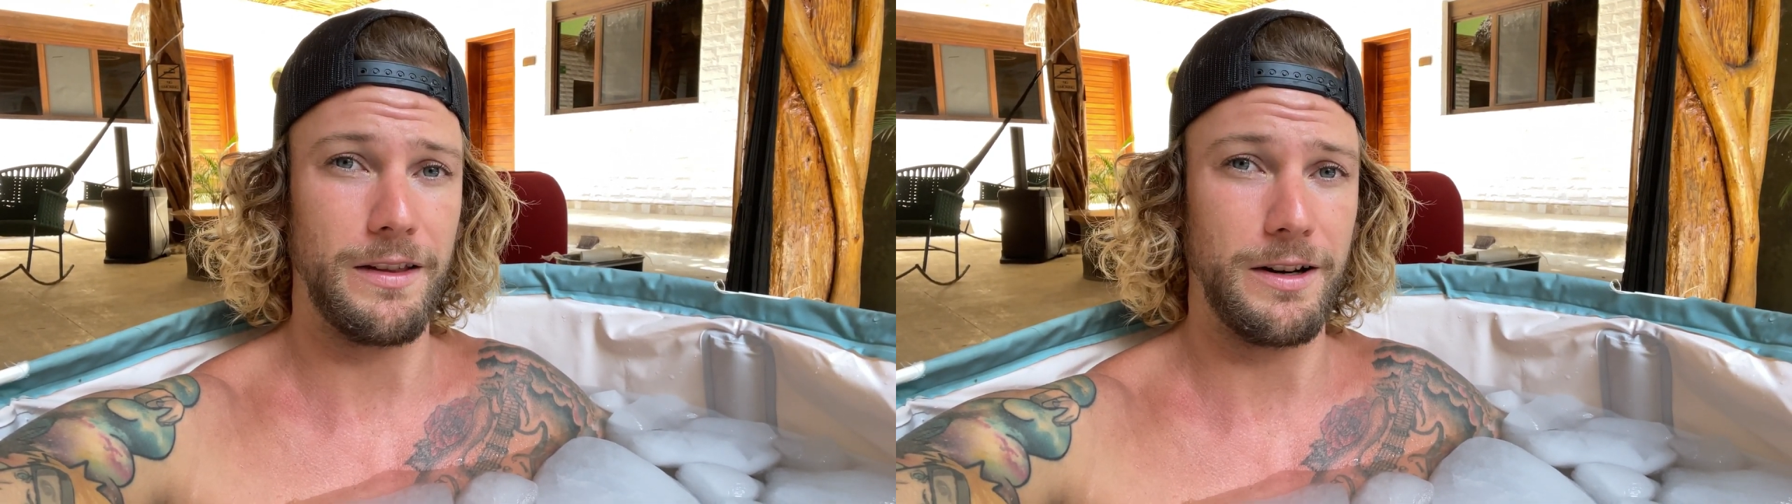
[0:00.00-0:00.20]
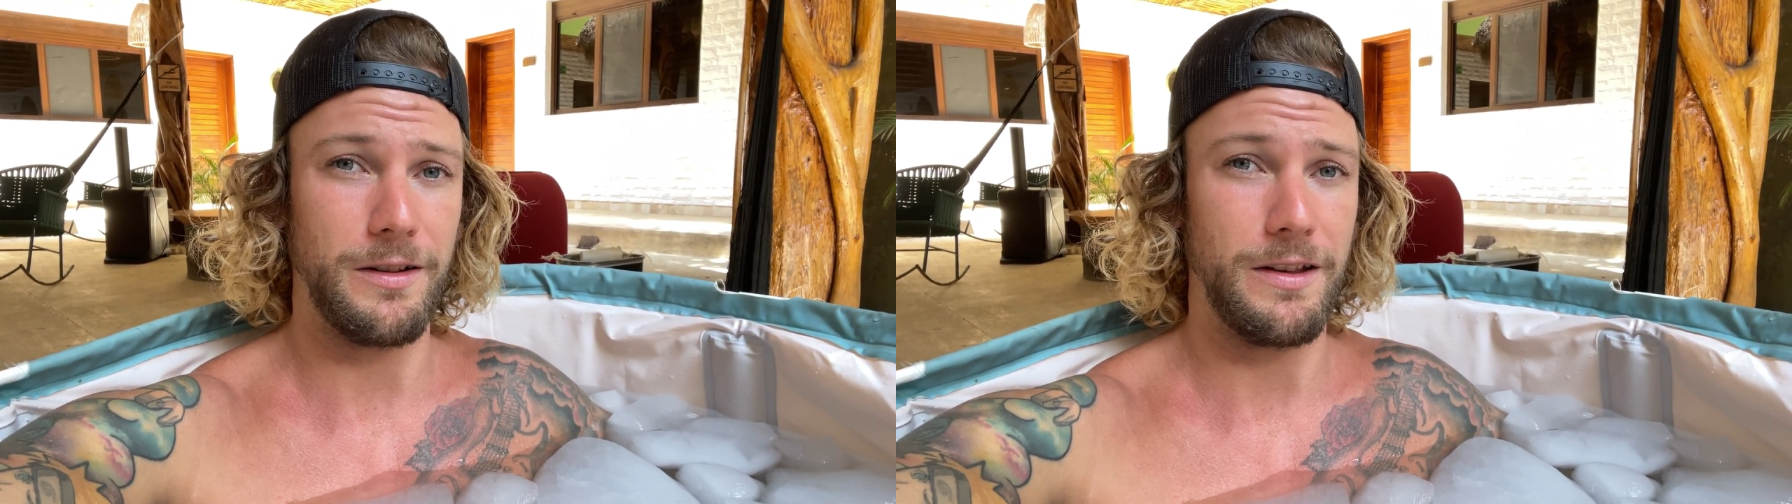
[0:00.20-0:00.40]

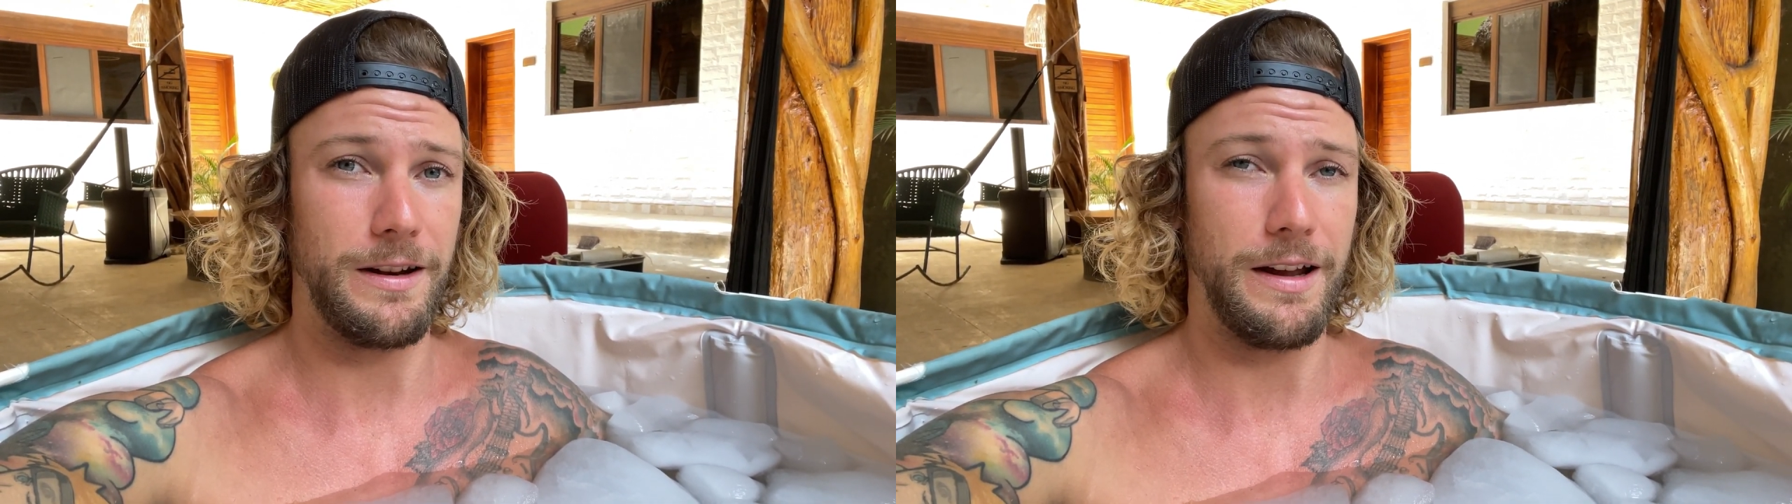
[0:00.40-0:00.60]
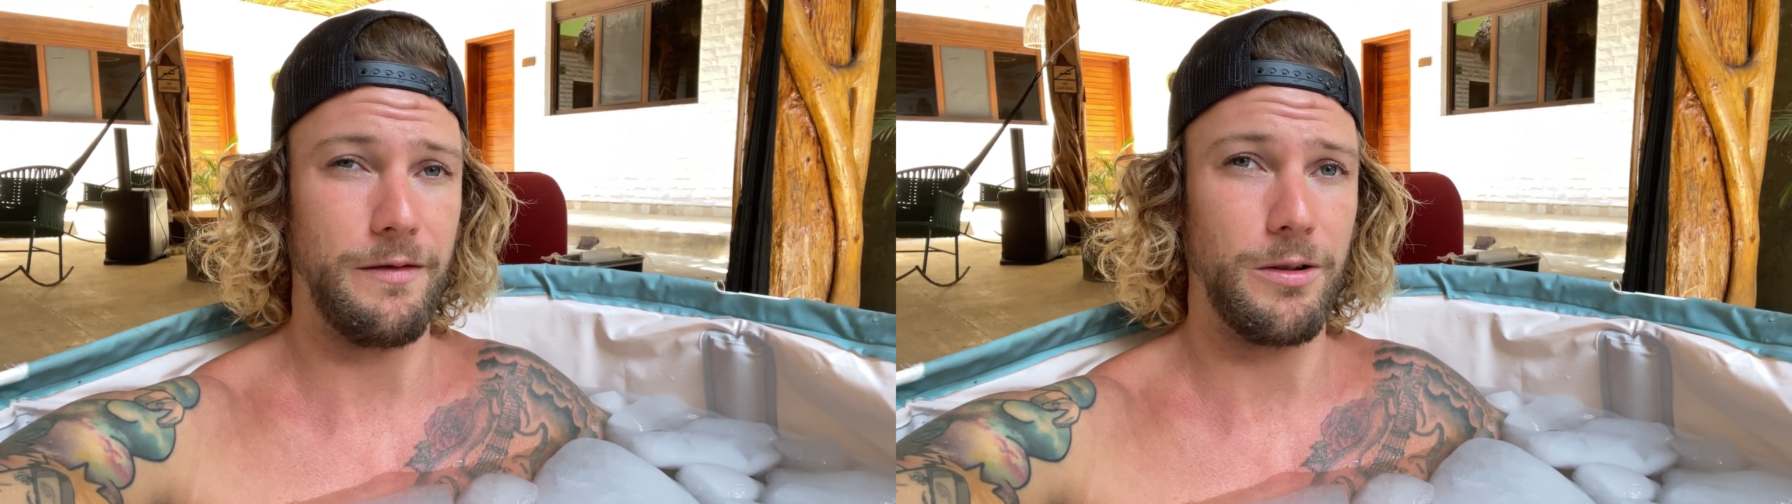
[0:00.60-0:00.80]
I just didn't
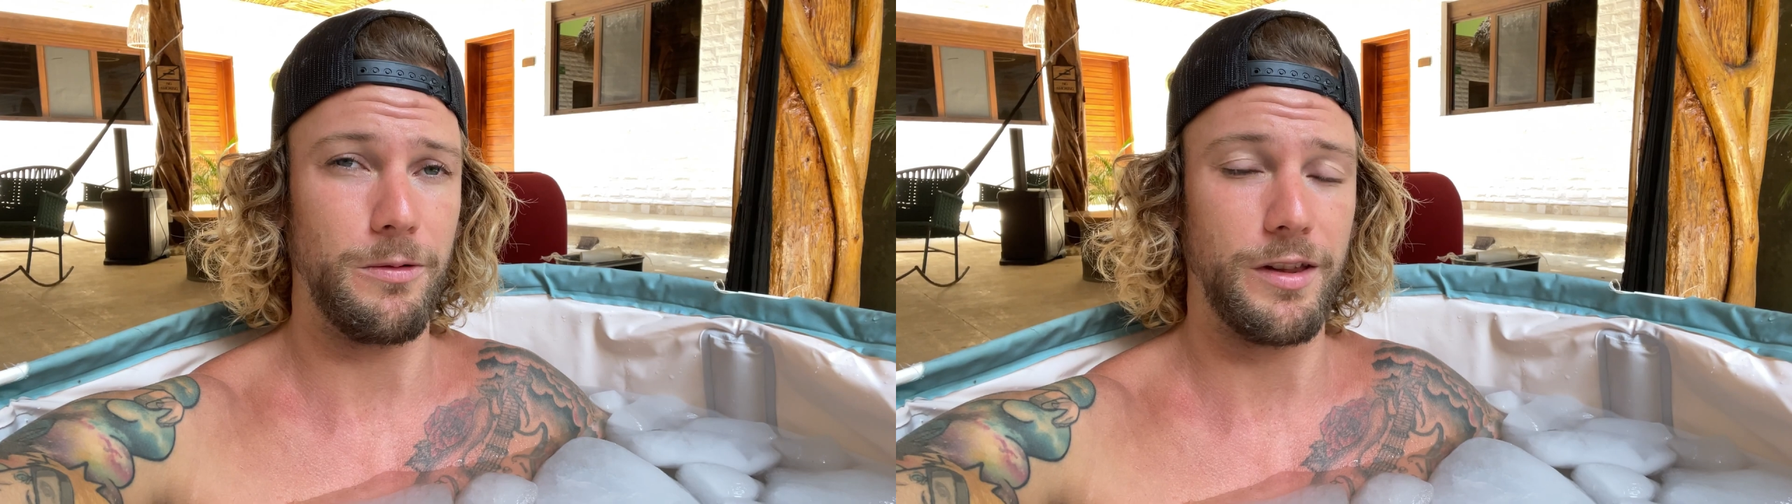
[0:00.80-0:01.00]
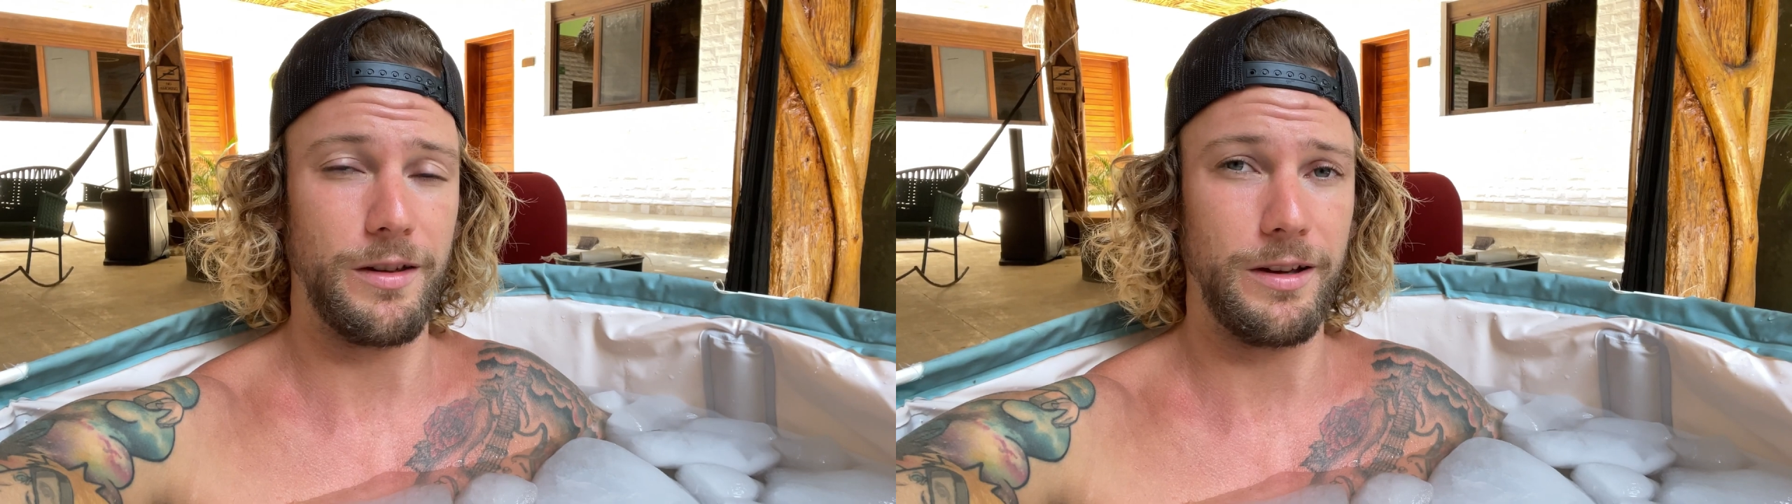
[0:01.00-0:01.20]
have the
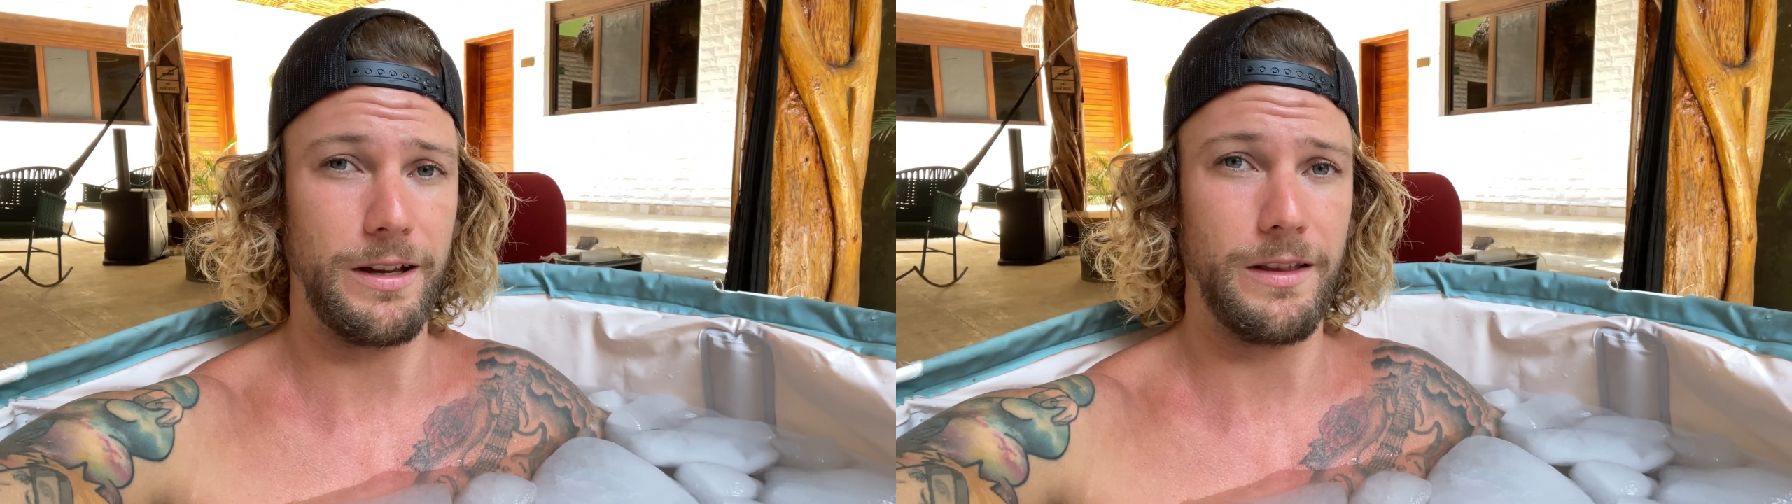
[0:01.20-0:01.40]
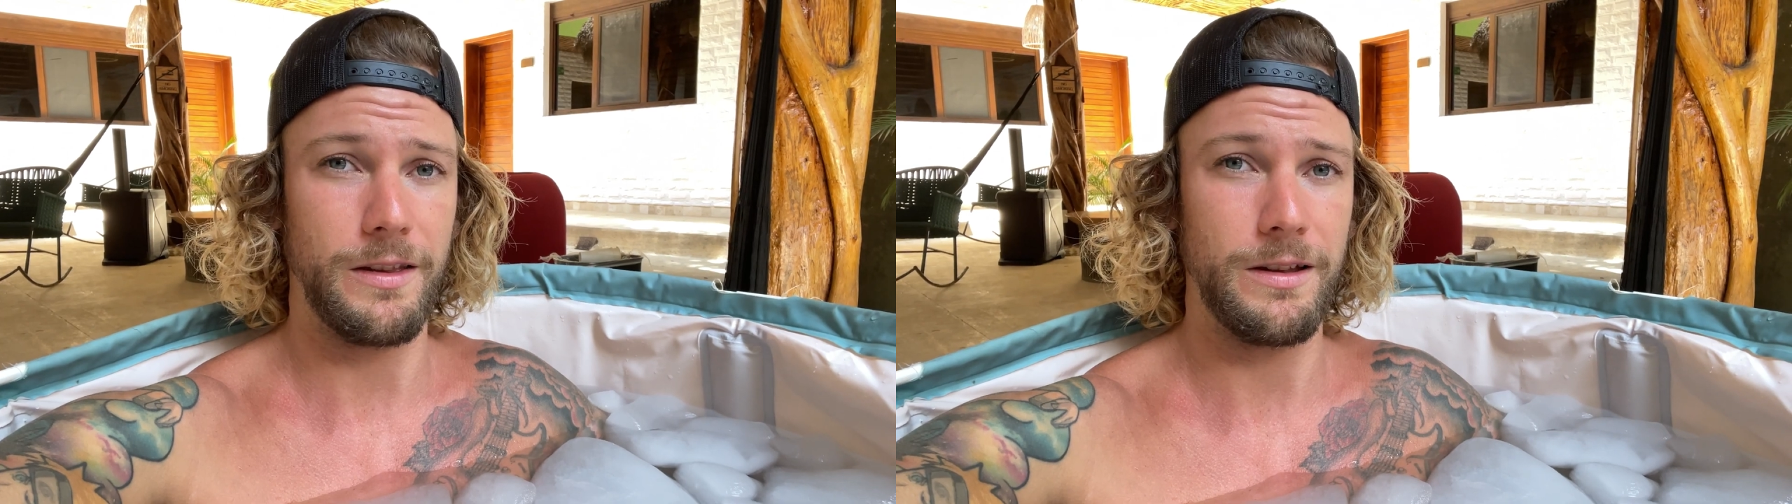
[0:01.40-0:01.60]

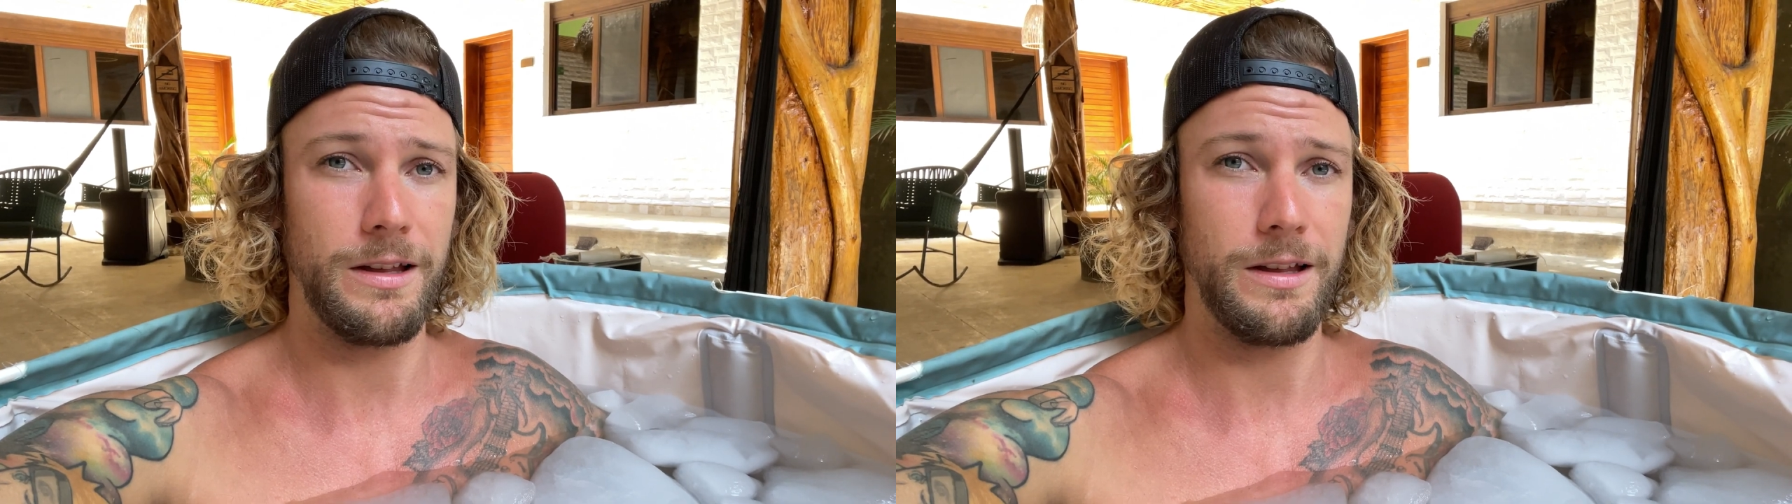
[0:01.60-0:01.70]
resilience,